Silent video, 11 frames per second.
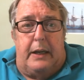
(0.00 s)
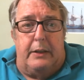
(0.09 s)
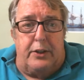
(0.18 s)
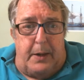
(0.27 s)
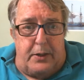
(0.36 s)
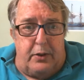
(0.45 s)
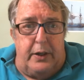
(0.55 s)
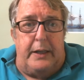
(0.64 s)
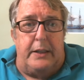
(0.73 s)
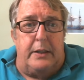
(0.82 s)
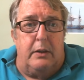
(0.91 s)
special
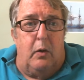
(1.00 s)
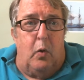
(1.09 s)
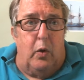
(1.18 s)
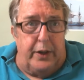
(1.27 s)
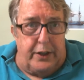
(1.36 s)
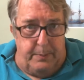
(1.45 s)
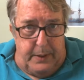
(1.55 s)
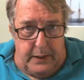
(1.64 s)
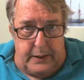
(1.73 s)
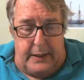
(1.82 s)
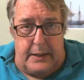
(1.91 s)
needs, or
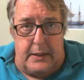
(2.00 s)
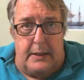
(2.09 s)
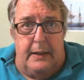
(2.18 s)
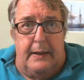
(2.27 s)
disabilities,